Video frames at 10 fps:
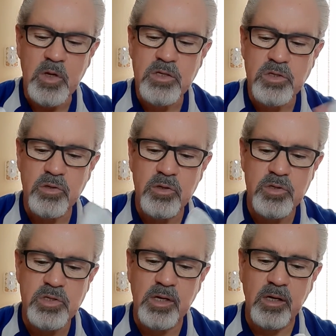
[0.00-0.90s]
So
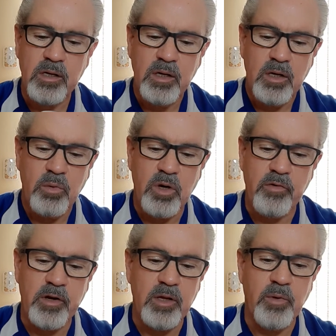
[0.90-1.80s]
those work
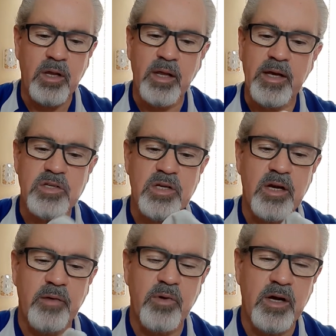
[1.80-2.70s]
really well. And like I said,
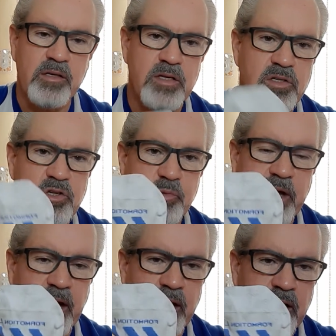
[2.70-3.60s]
it's too
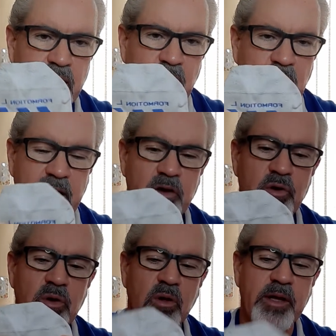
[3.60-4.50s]
bad. I
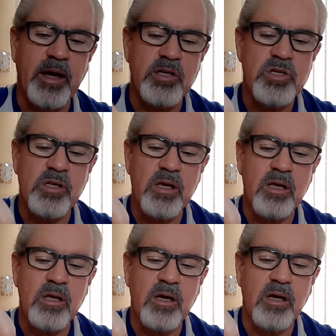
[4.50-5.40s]
Googled
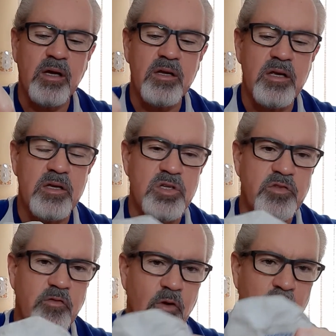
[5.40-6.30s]
actually Adidas
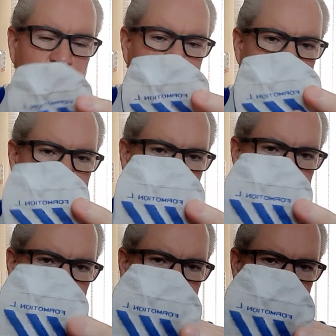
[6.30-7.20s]

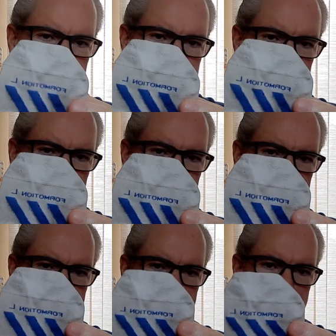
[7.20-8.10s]
4Motion
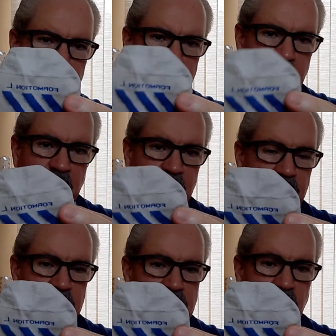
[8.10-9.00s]
socks to see if
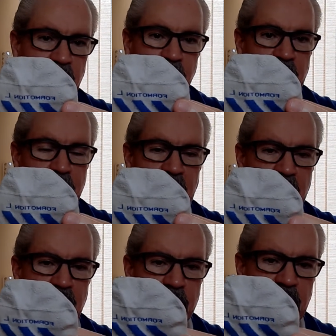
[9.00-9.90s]
they still
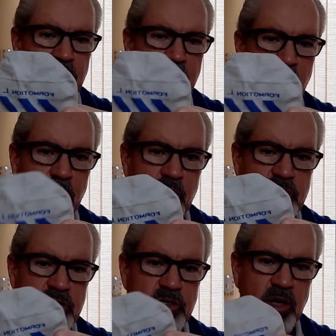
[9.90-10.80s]
make them. And the
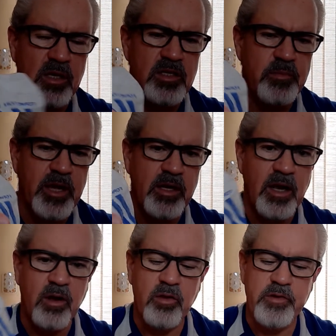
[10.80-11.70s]
4Motion socks they make
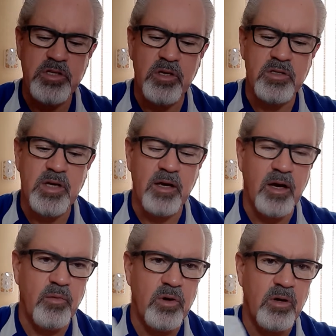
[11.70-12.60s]
now, the results I
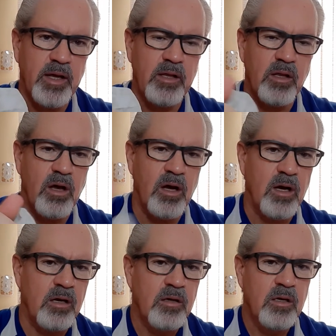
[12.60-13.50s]
got were like
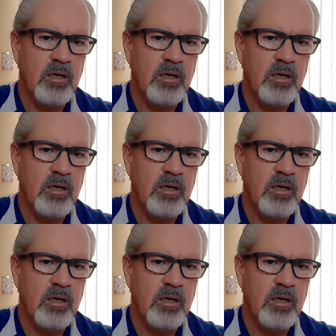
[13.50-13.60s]
long